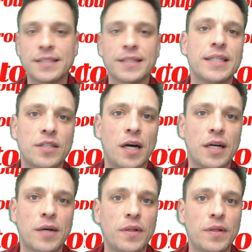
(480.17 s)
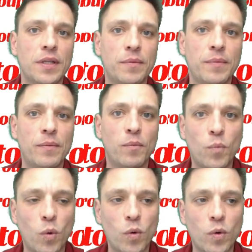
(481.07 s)
I'm going to talk about a little bit
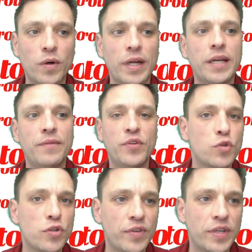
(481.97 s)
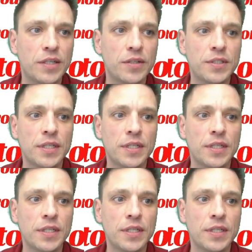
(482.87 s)
more in future videos.